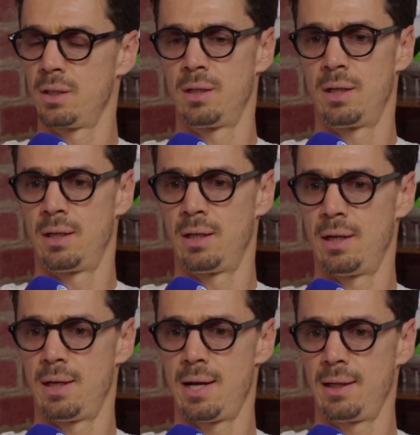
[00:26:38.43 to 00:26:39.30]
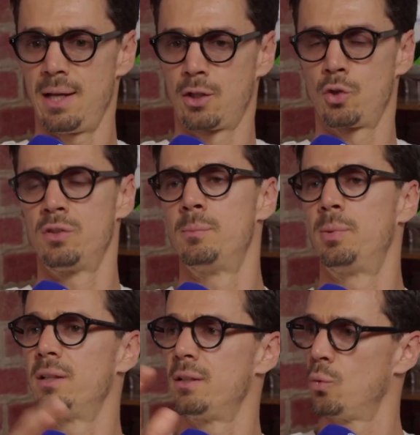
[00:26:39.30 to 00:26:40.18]
and I like
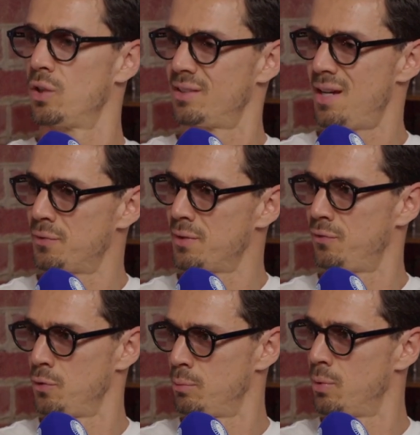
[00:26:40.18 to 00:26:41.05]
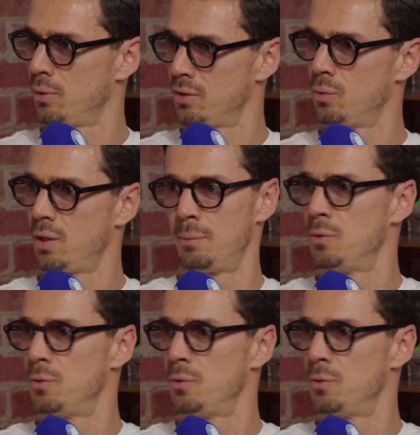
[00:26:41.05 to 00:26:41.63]
contemplating what's after football as well. I'm